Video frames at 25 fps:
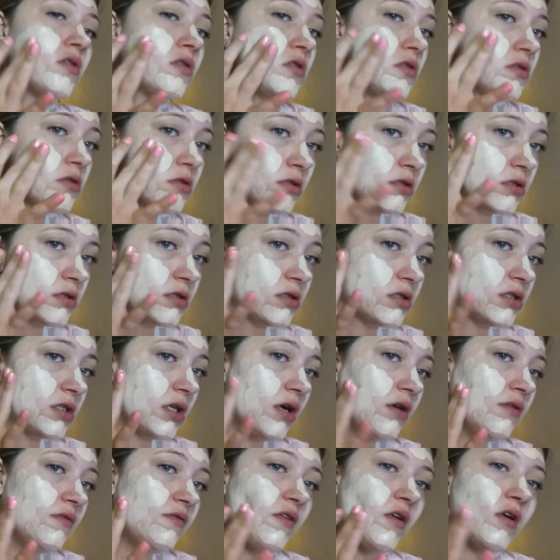
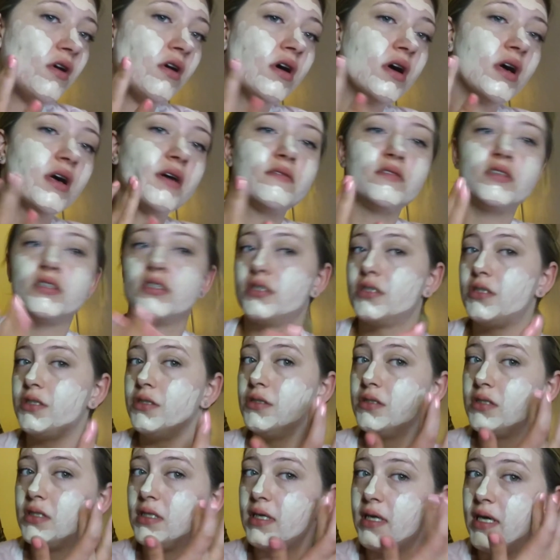so far, I've just
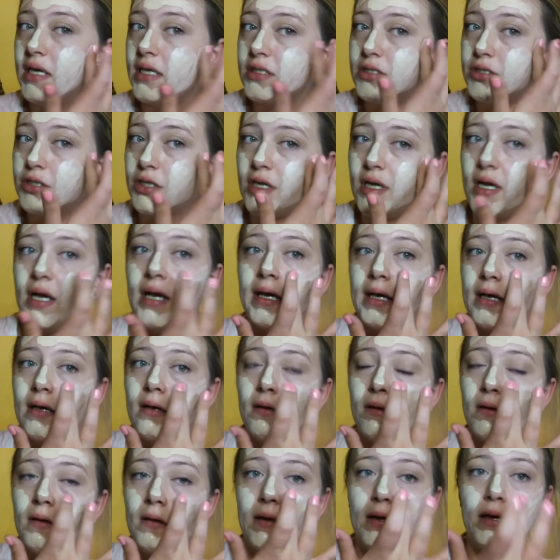used it yesterday,
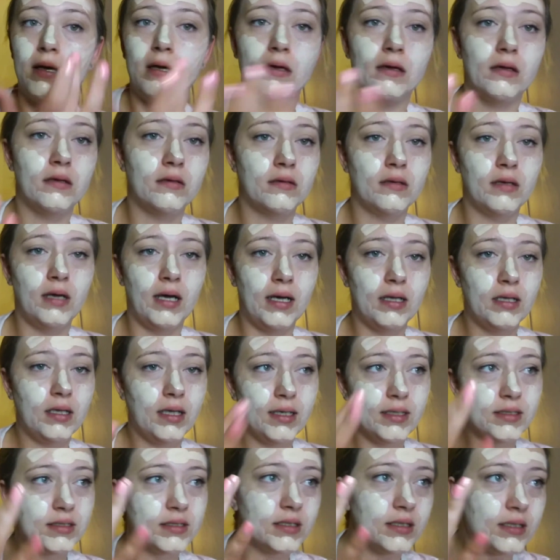and I
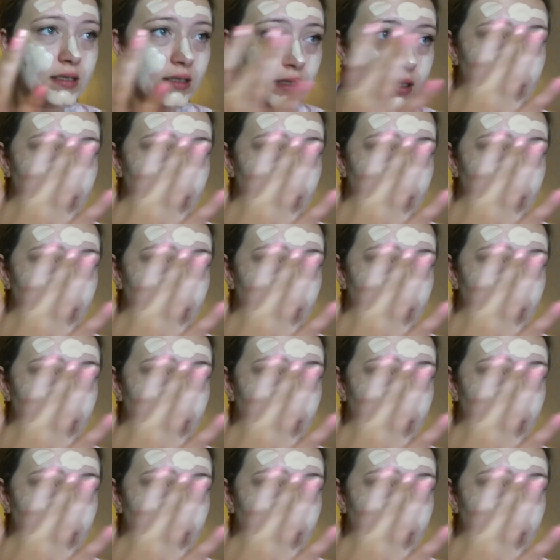liked it